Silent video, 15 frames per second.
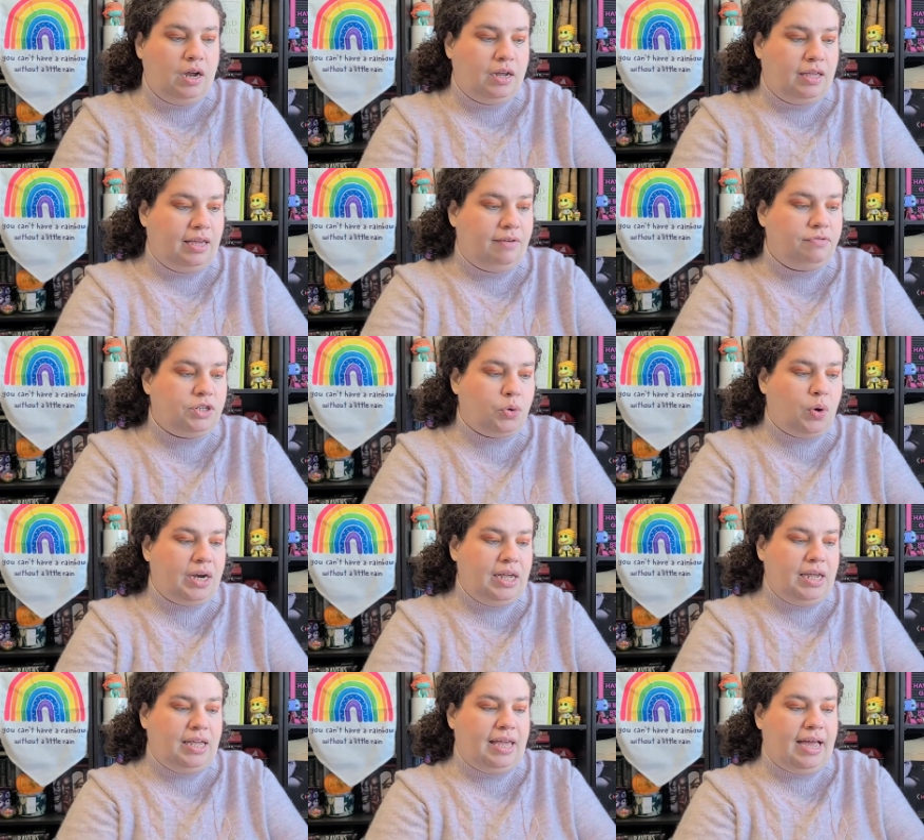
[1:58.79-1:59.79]
give
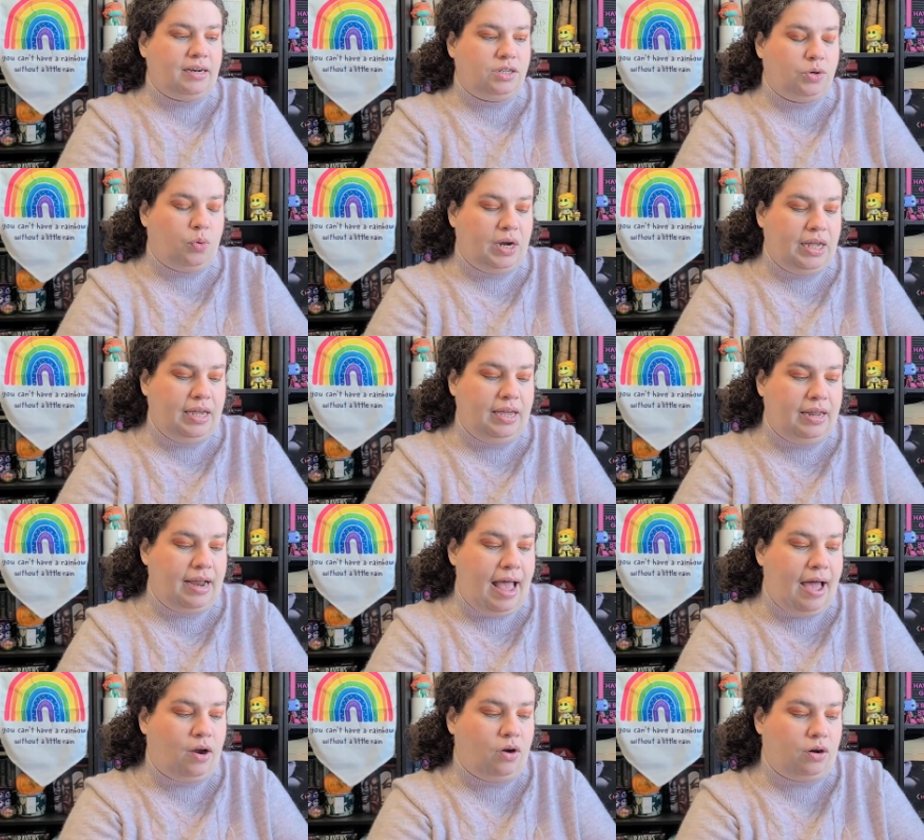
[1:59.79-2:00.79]
20, get 20 in
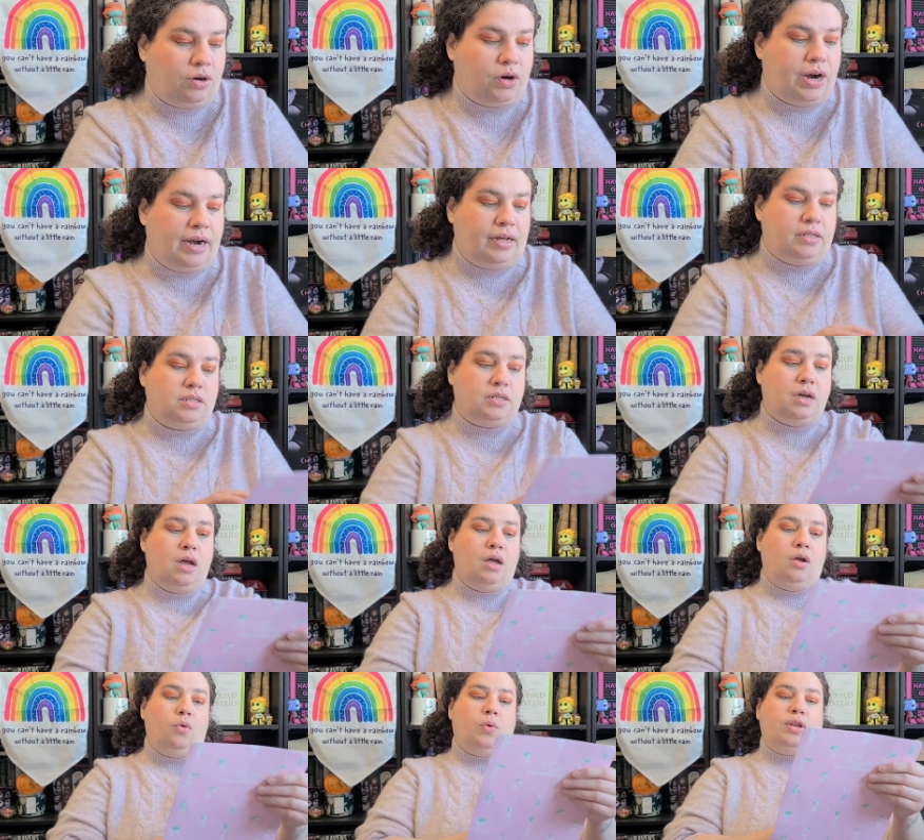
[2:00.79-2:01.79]
add-on credits.
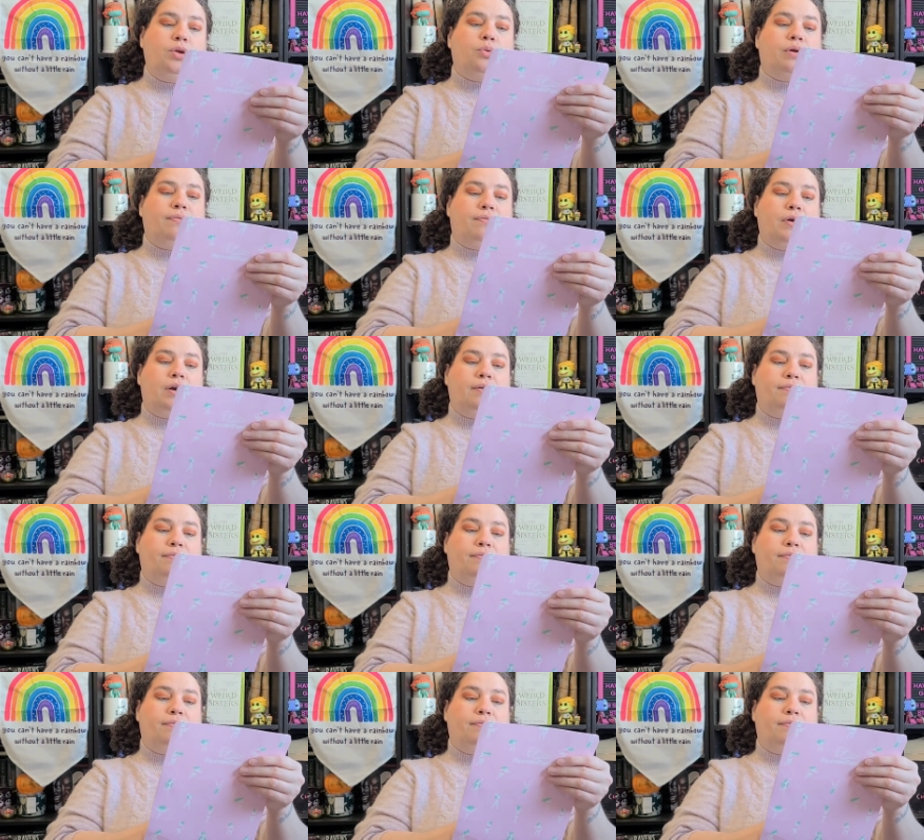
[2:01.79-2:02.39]
When you refer a